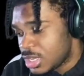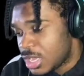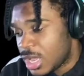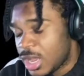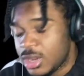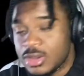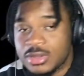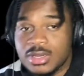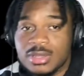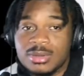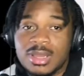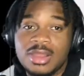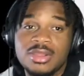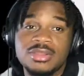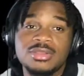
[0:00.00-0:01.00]
I heard
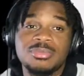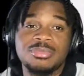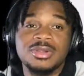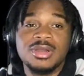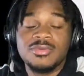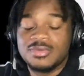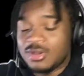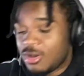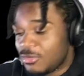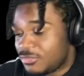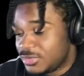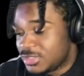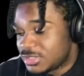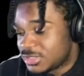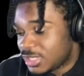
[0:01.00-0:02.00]
LeBron went off in
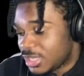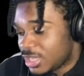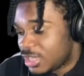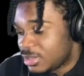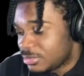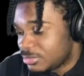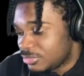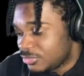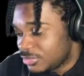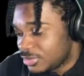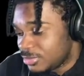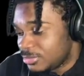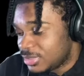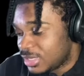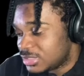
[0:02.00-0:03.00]
this game, you feel
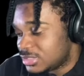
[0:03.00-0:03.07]
me? I